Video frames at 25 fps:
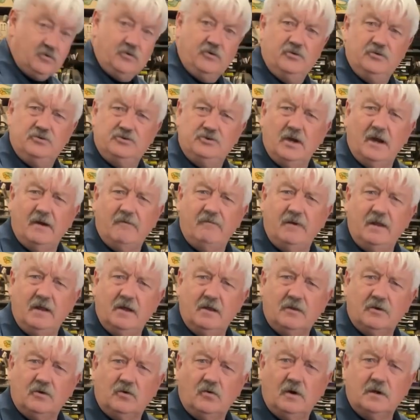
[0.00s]
Did you have any
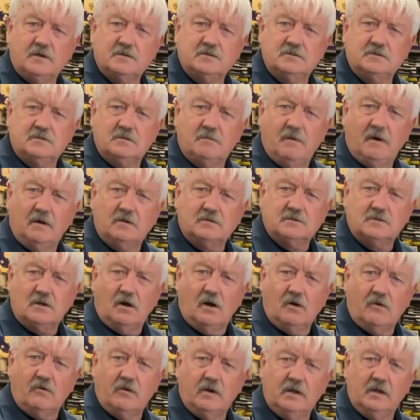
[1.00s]
other questions about
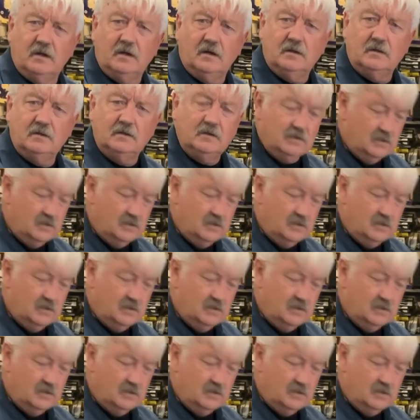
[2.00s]
soldering, hon?